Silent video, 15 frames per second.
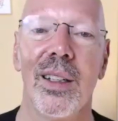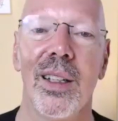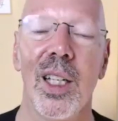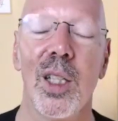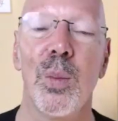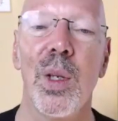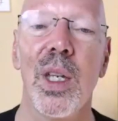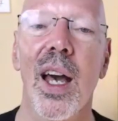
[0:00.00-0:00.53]

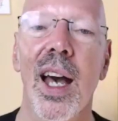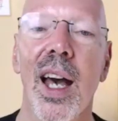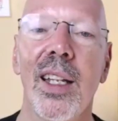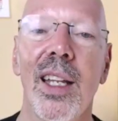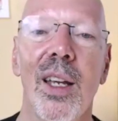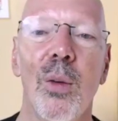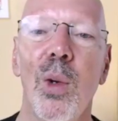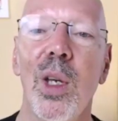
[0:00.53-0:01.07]
It's beyond
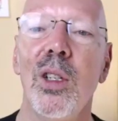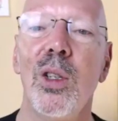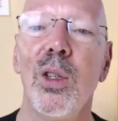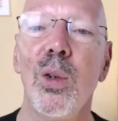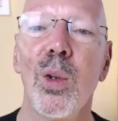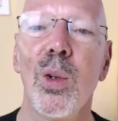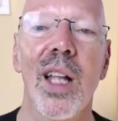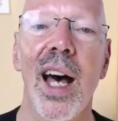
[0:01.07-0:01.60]
it. We
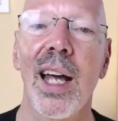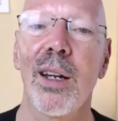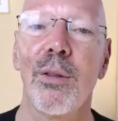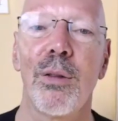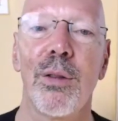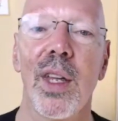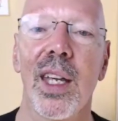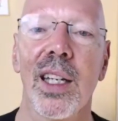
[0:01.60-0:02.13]
do a lot of
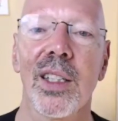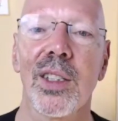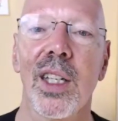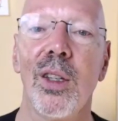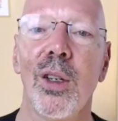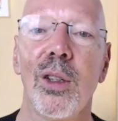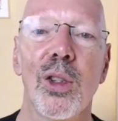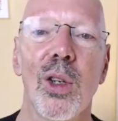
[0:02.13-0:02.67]
things,
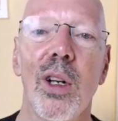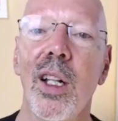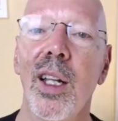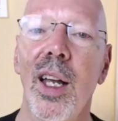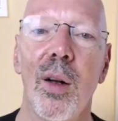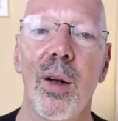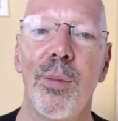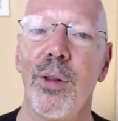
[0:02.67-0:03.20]
and it's all
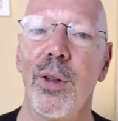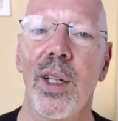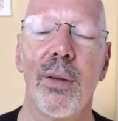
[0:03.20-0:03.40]
helpful.